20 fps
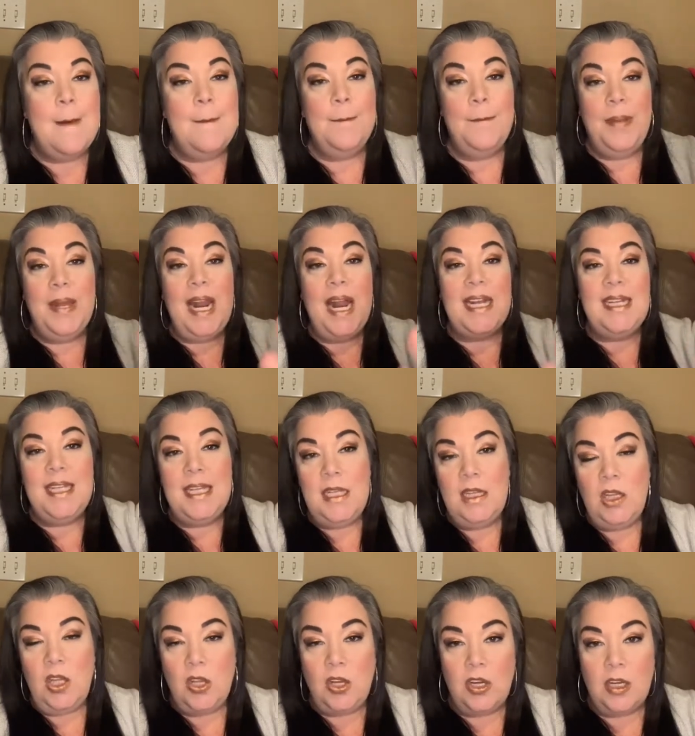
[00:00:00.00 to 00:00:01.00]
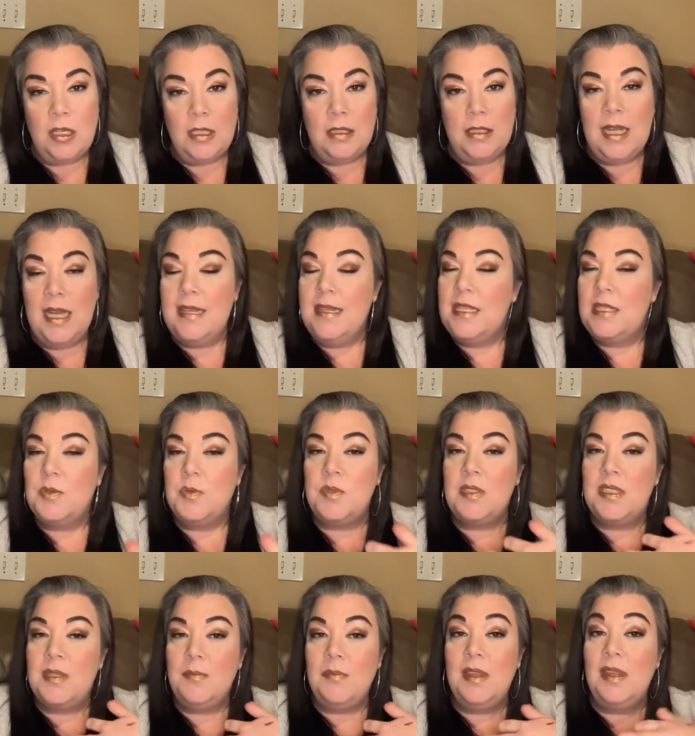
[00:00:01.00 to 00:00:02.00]
But I did learn, and this
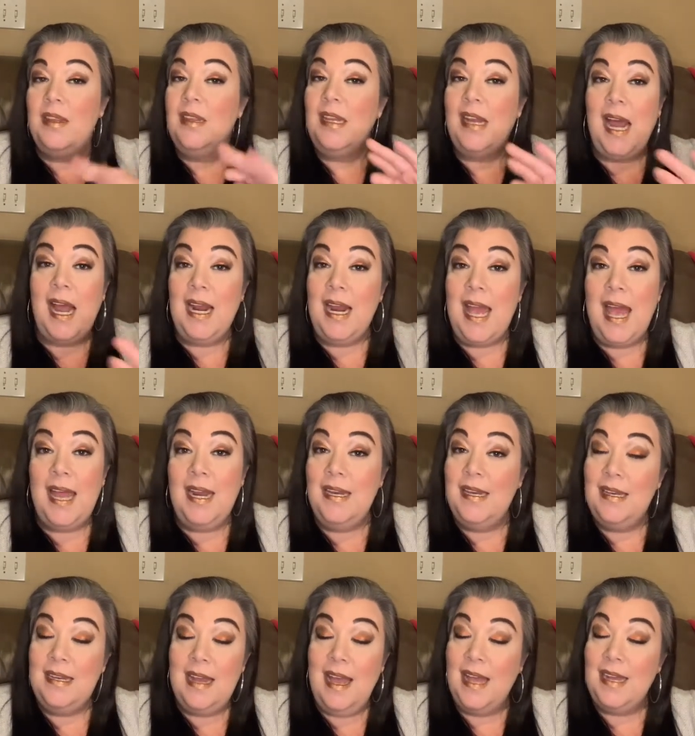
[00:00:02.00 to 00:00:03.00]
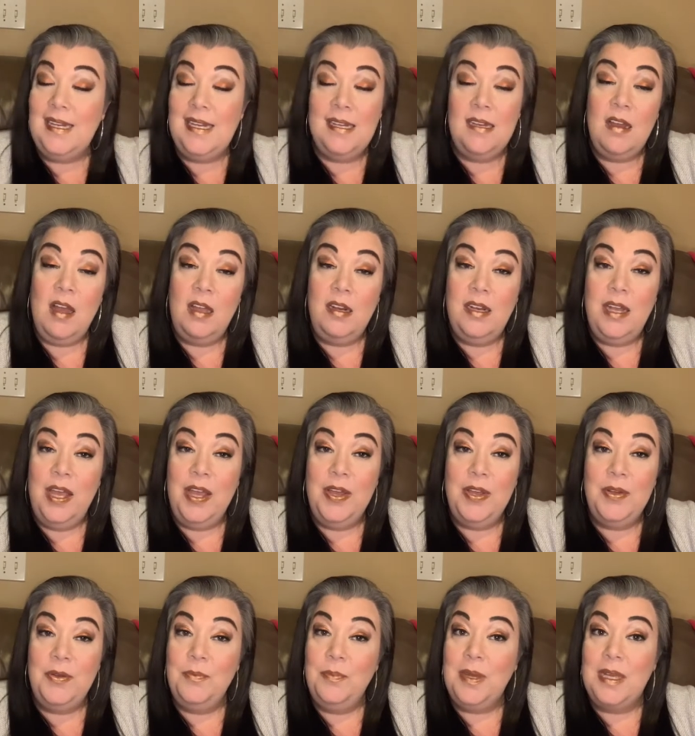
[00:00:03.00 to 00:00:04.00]
was something that I had, I did not
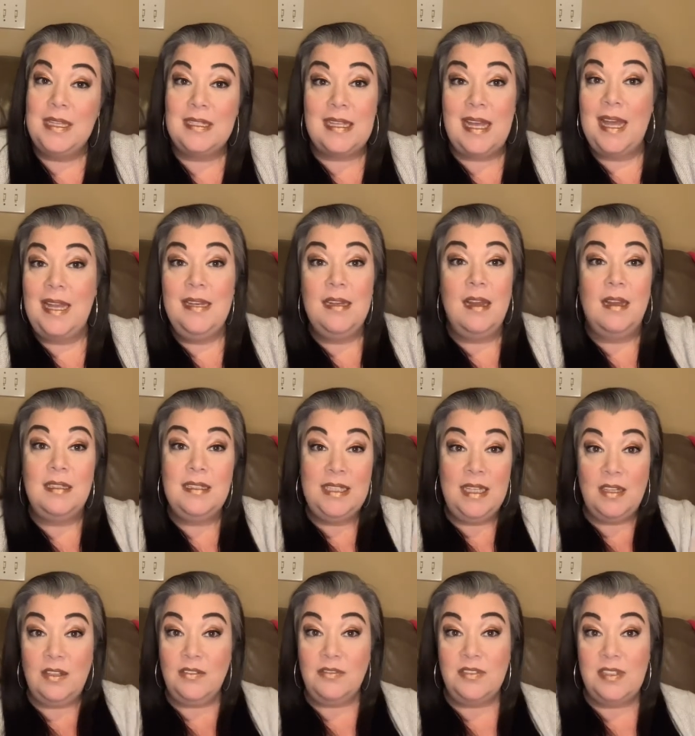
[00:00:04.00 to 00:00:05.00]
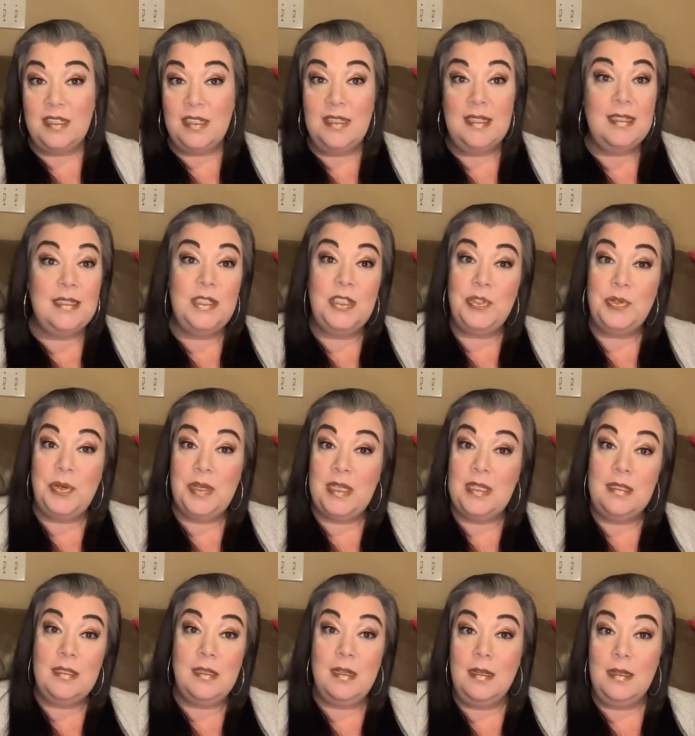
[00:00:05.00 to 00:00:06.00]
know because I had not delved into
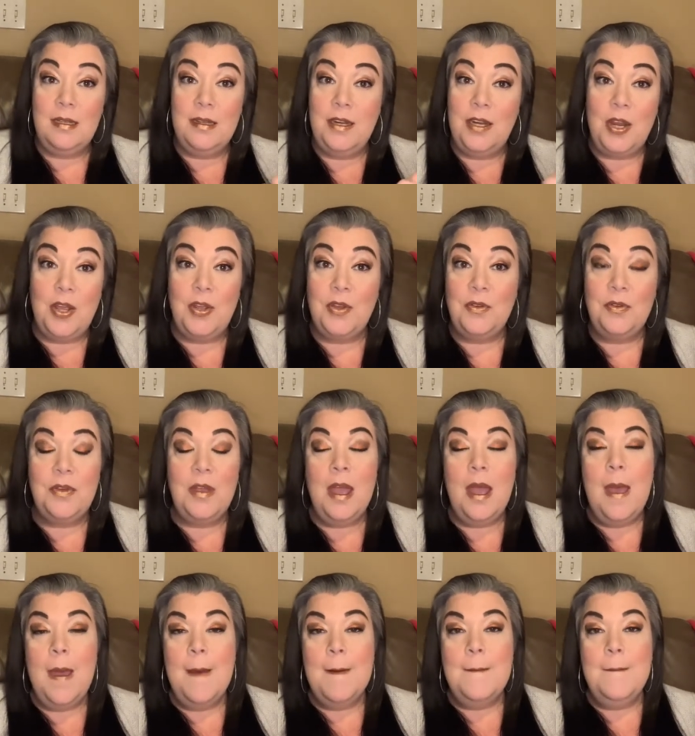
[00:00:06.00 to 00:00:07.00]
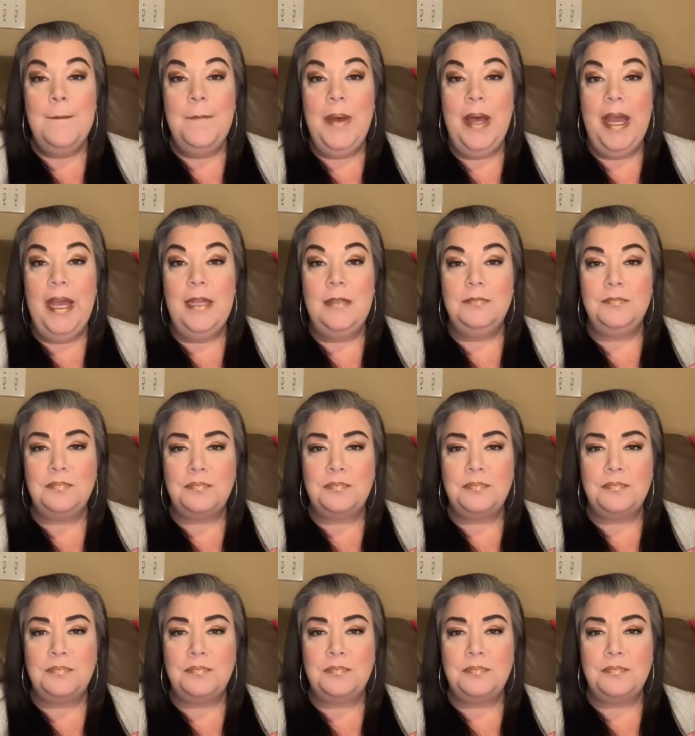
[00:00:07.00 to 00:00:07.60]
it, you know, but